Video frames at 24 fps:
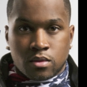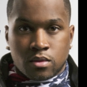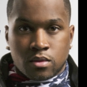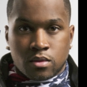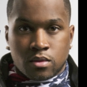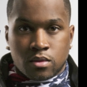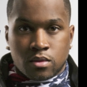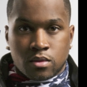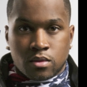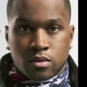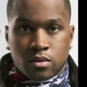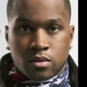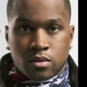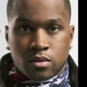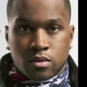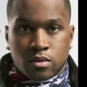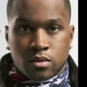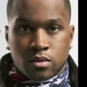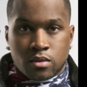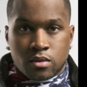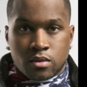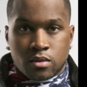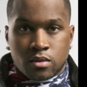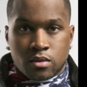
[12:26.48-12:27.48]

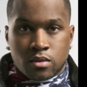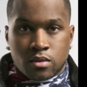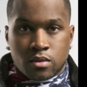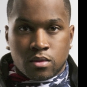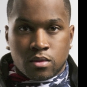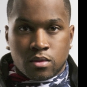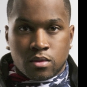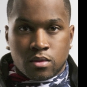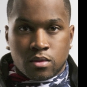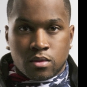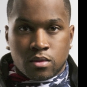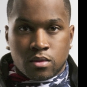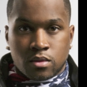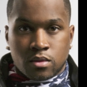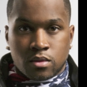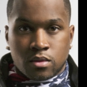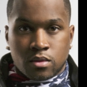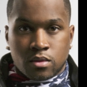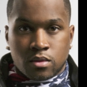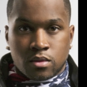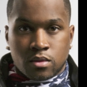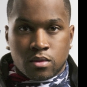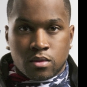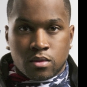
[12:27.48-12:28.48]

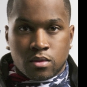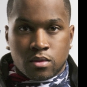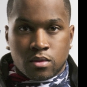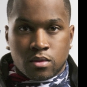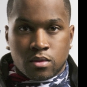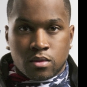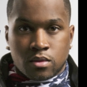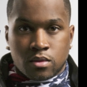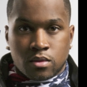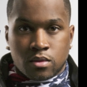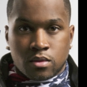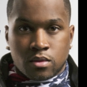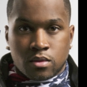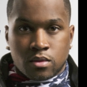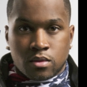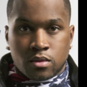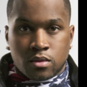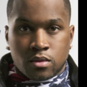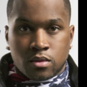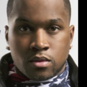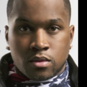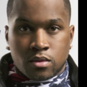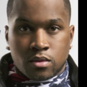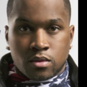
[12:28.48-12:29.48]

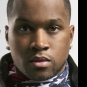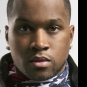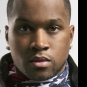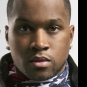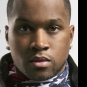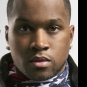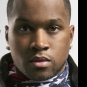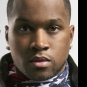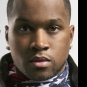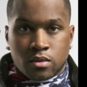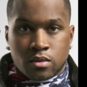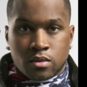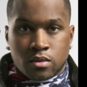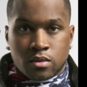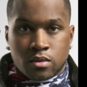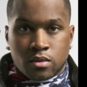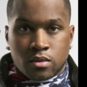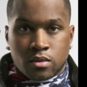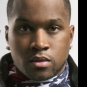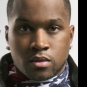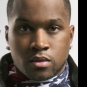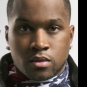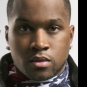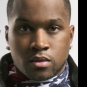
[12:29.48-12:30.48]

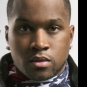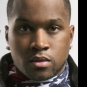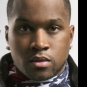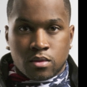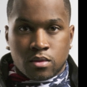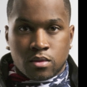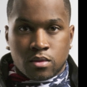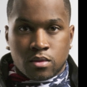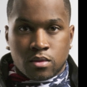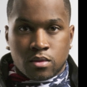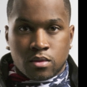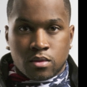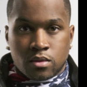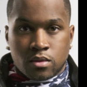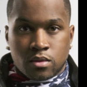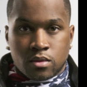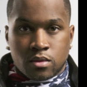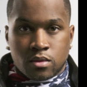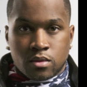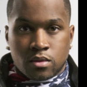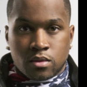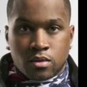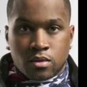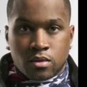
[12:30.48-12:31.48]

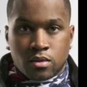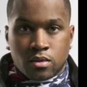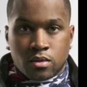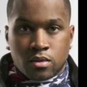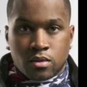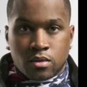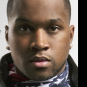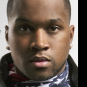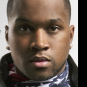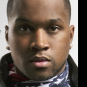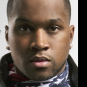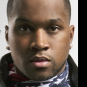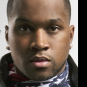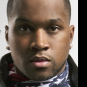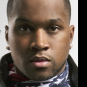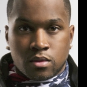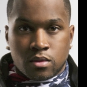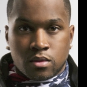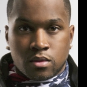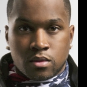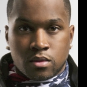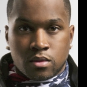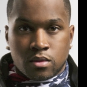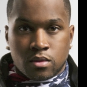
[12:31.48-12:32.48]

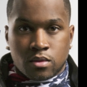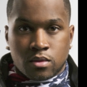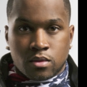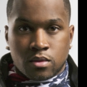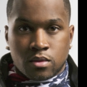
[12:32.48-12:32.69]
This is a still picture; no speech is visible.